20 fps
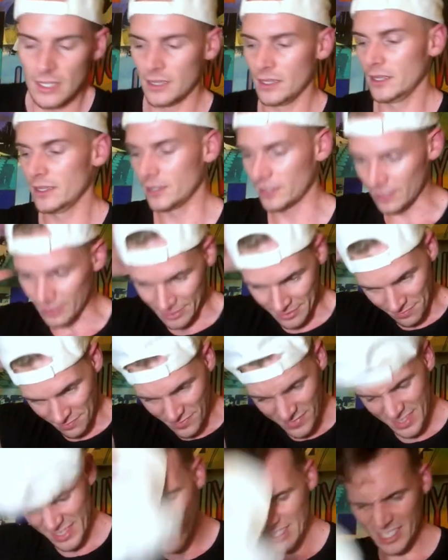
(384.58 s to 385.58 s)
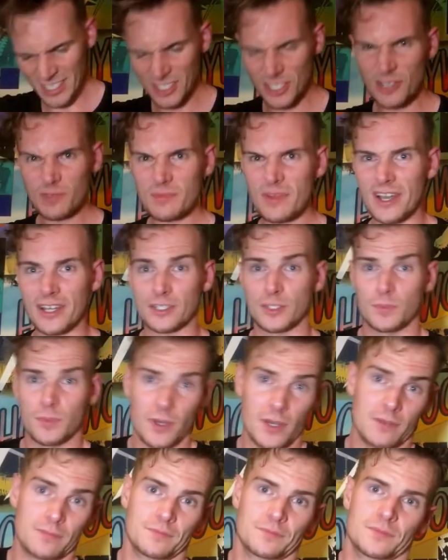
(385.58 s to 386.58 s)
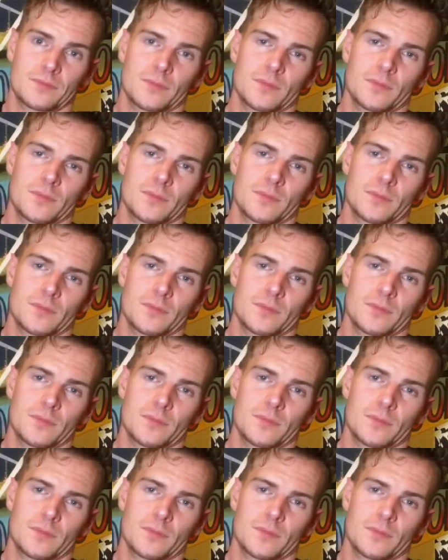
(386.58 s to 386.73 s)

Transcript: a little too much. But